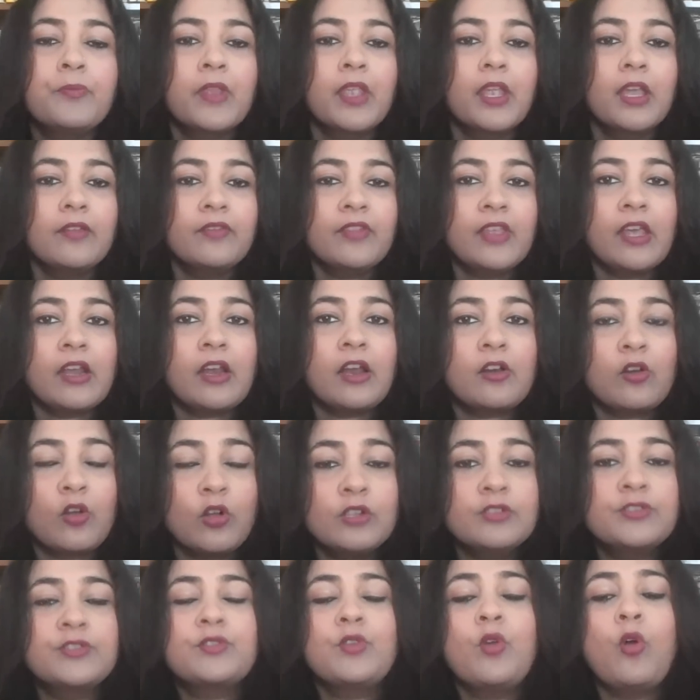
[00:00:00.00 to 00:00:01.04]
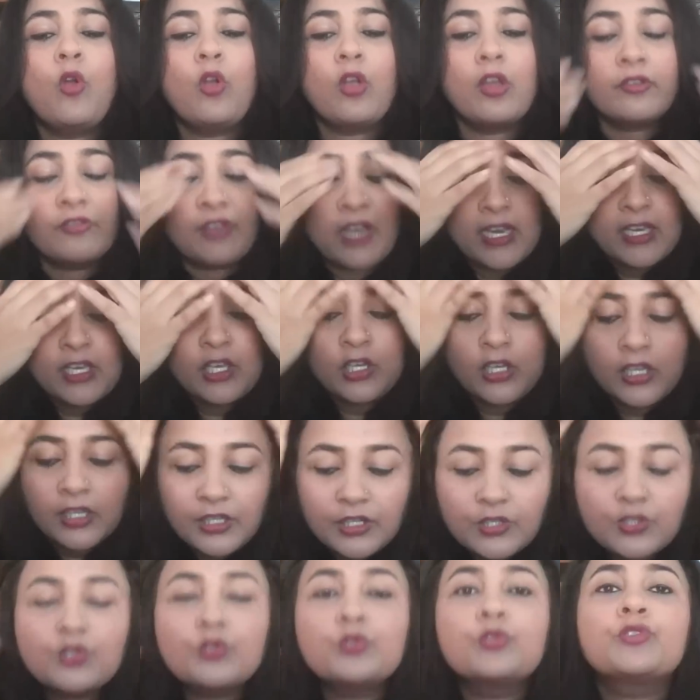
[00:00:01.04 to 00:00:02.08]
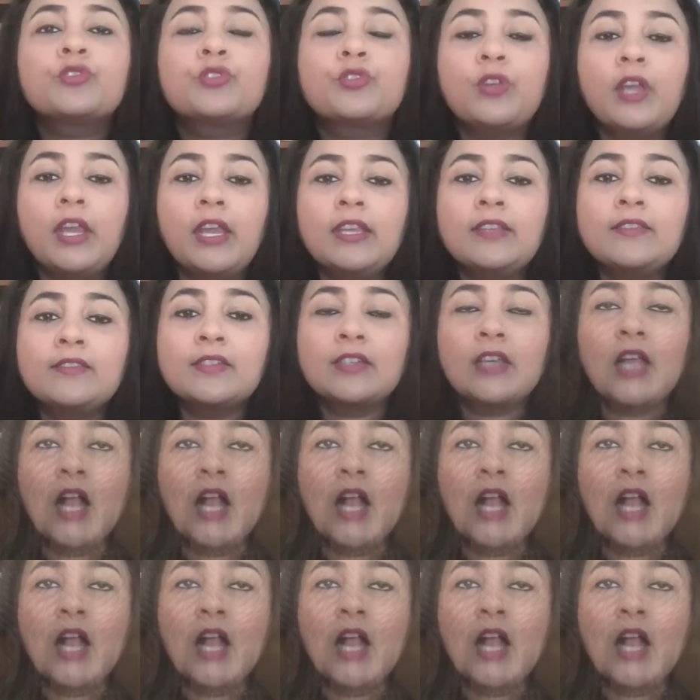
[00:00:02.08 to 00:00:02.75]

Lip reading: There are also regular issues raised